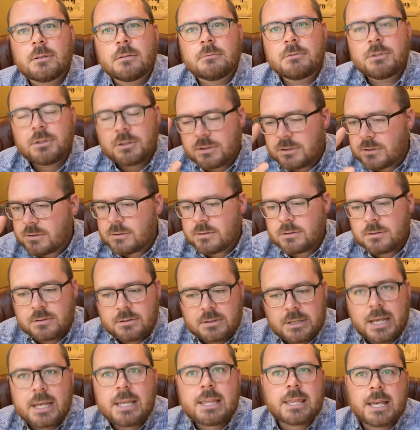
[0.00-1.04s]
Just
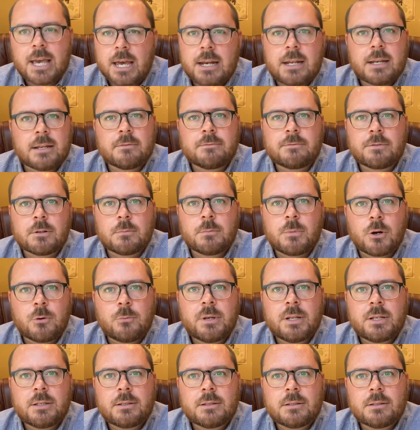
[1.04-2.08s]
take that in for a
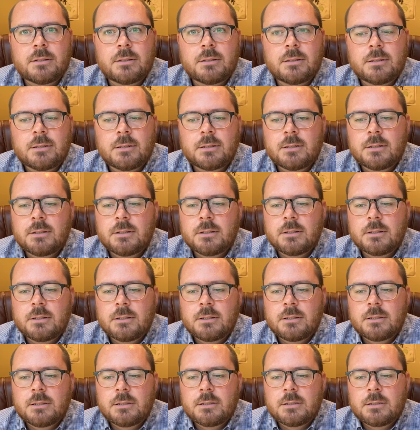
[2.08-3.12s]
moment
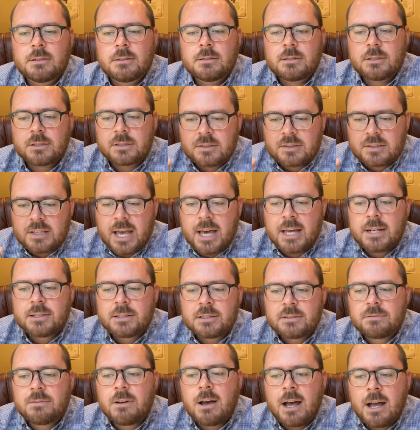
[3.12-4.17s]
to
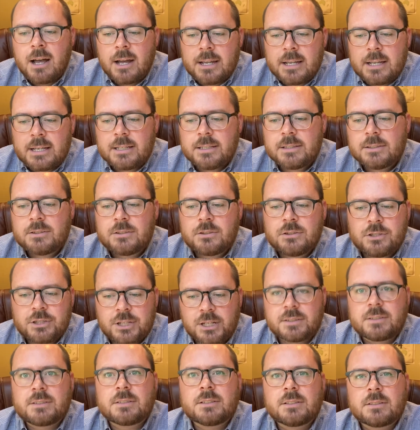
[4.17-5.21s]
satisfy his
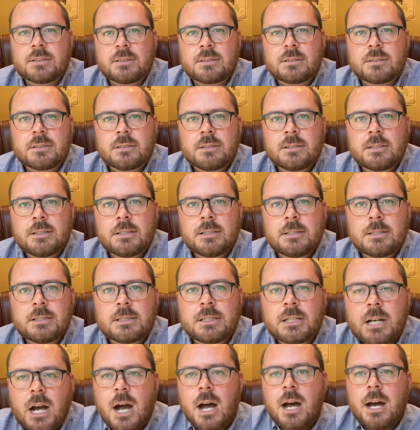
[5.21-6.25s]
justice.
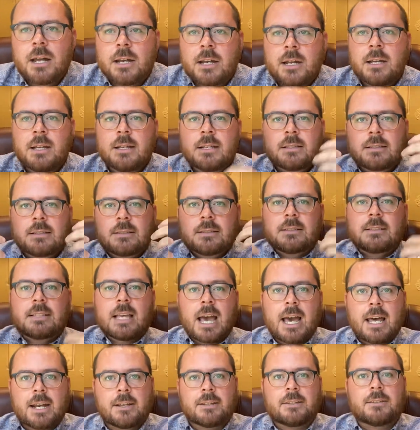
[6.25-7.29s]
God
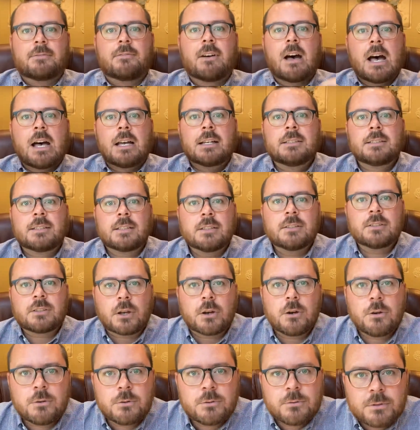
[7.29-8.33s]
satisfies his
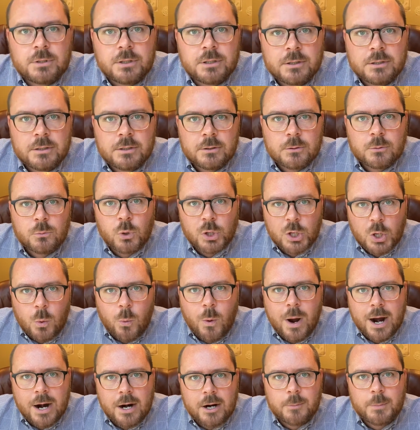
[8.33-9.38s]
own
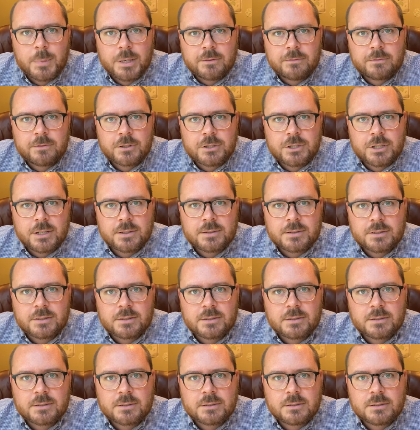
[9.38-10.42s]
requirement for
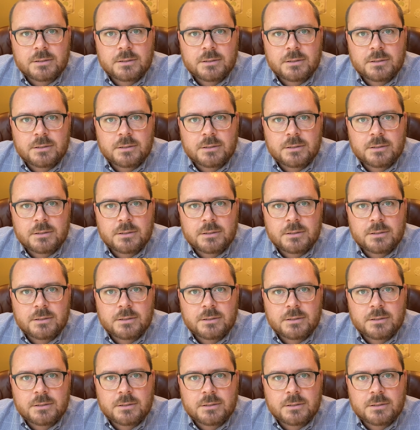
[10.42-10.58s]
justice.